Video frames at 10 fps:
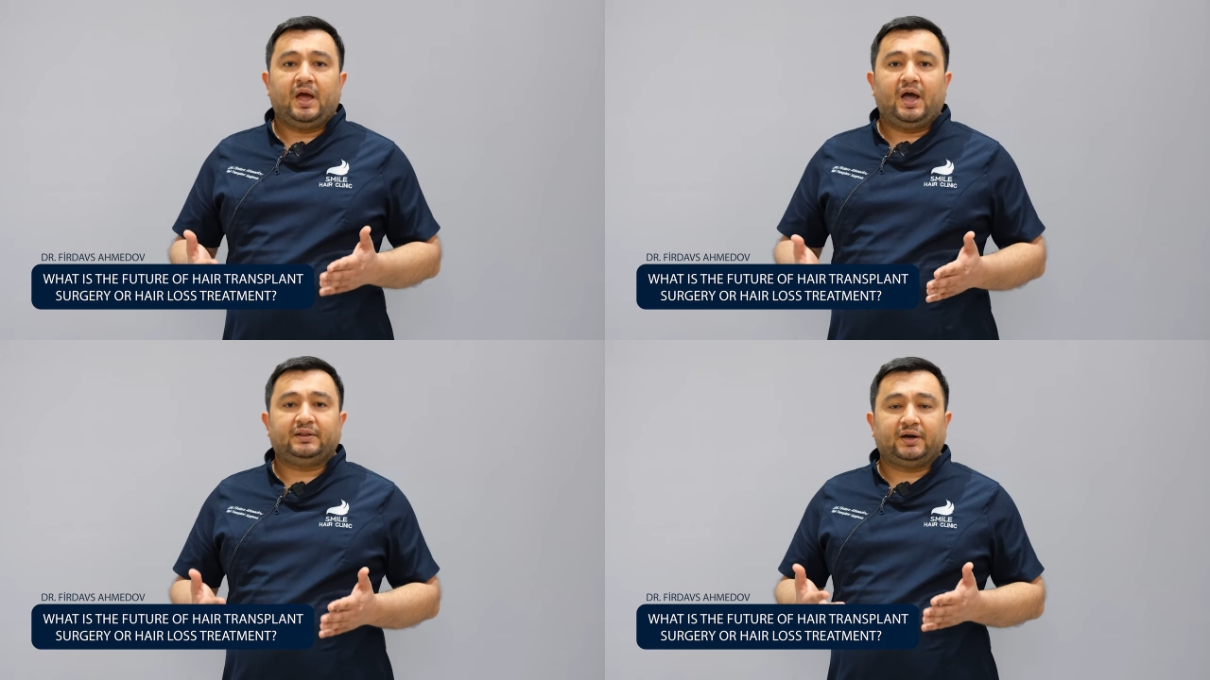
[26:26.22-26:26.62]

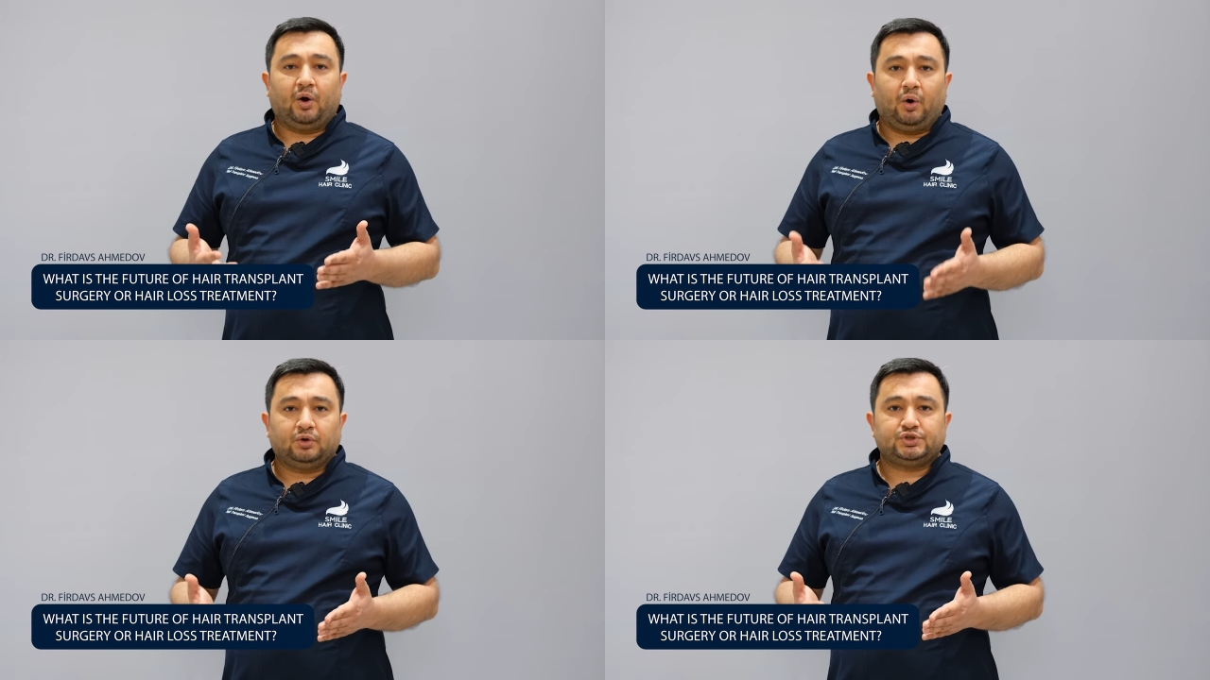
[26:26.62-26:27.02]
And there are
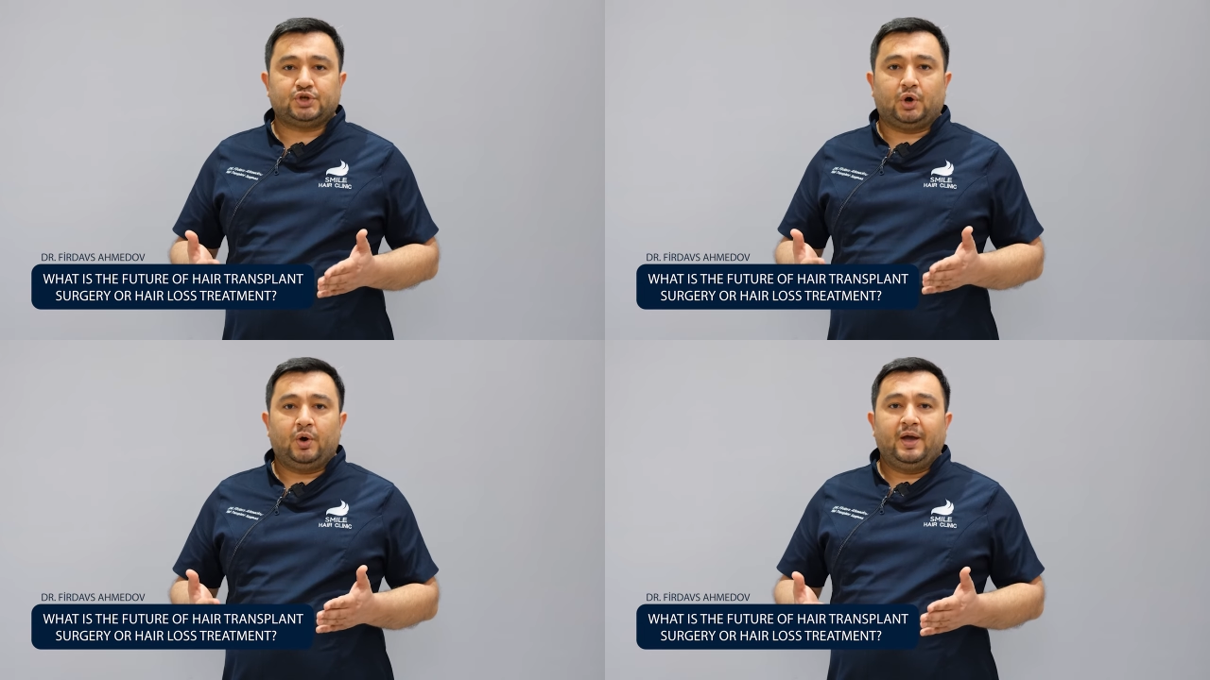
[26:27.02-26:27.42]

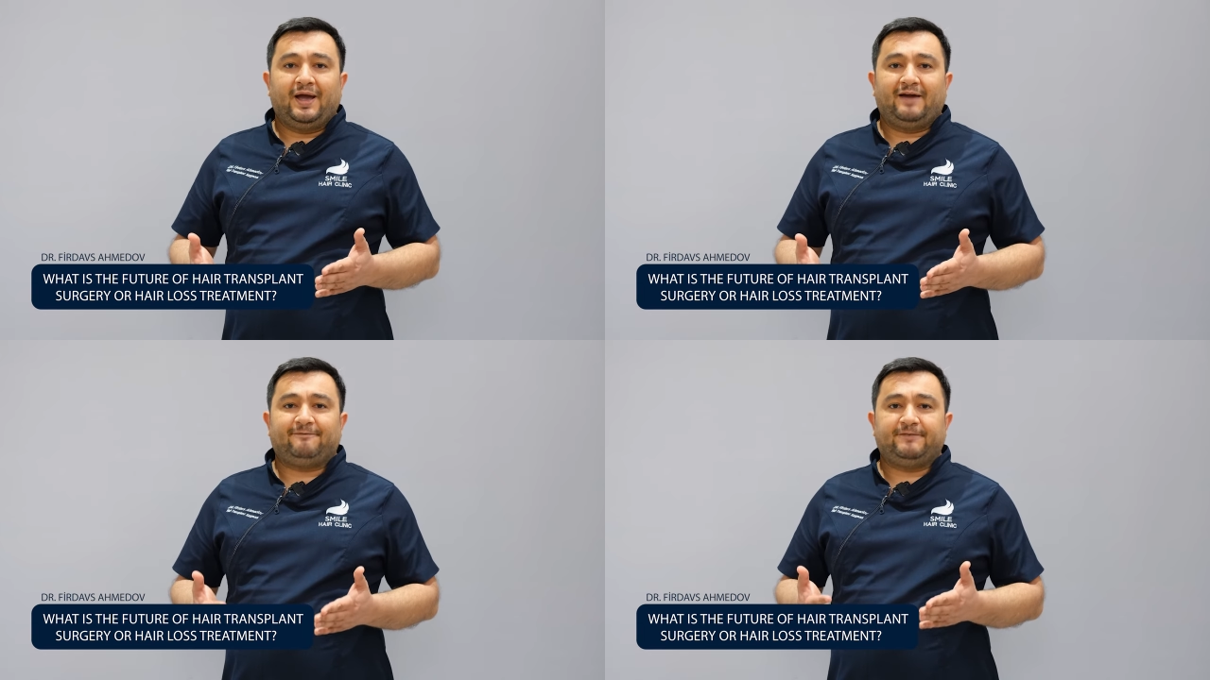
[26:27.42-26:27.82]

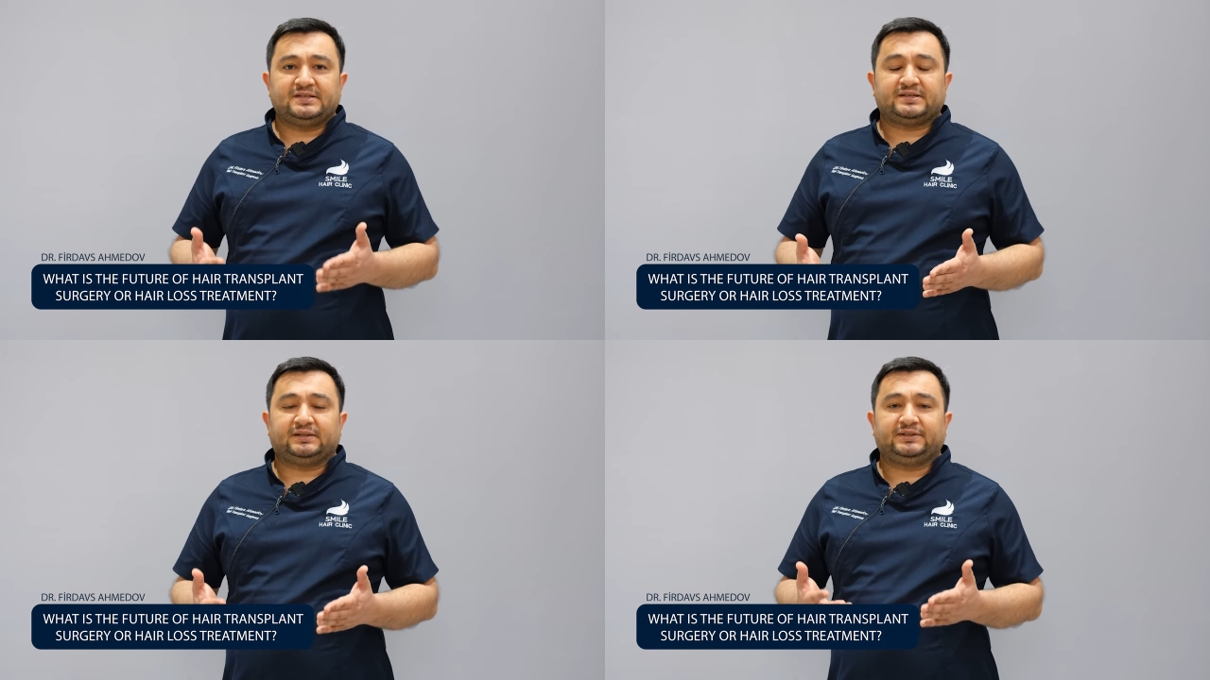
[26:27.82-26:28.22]
also a
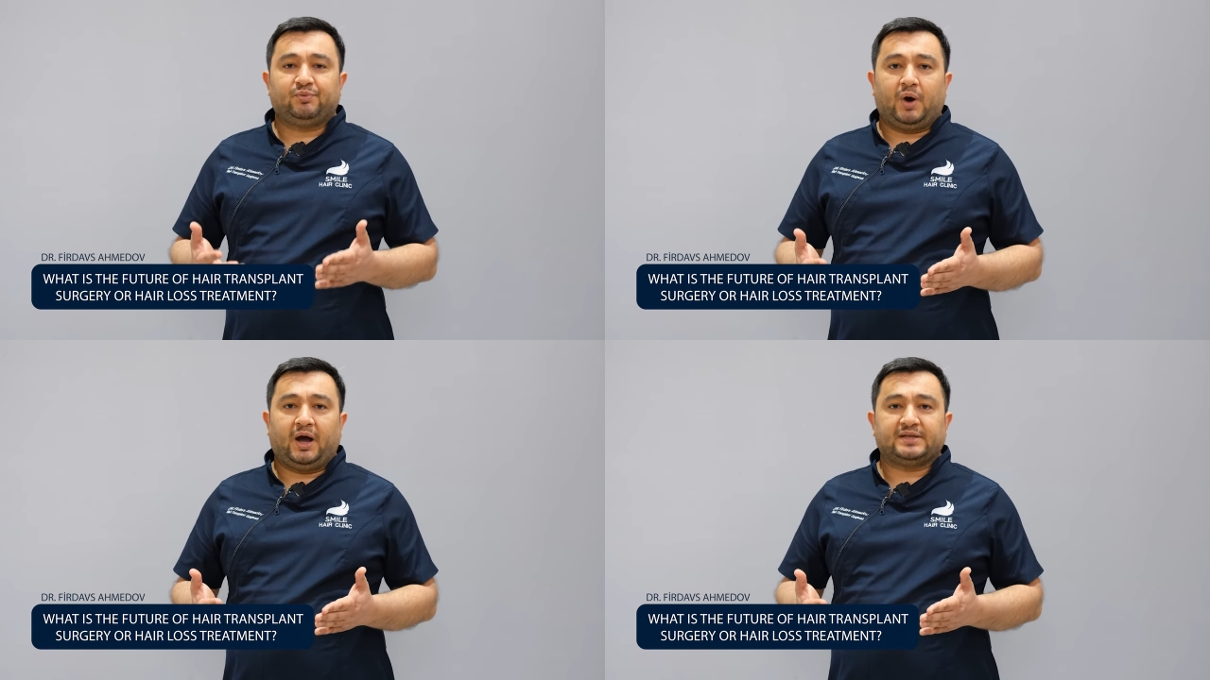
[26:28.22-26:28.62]
physical
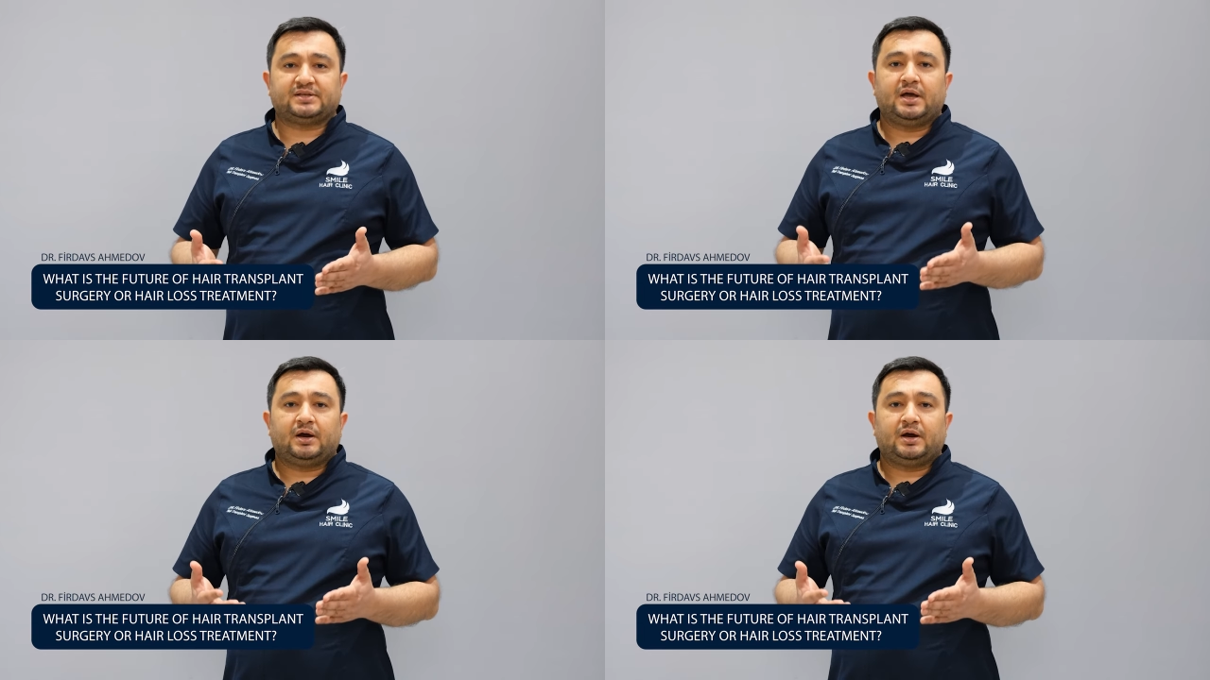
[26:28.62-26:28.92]
device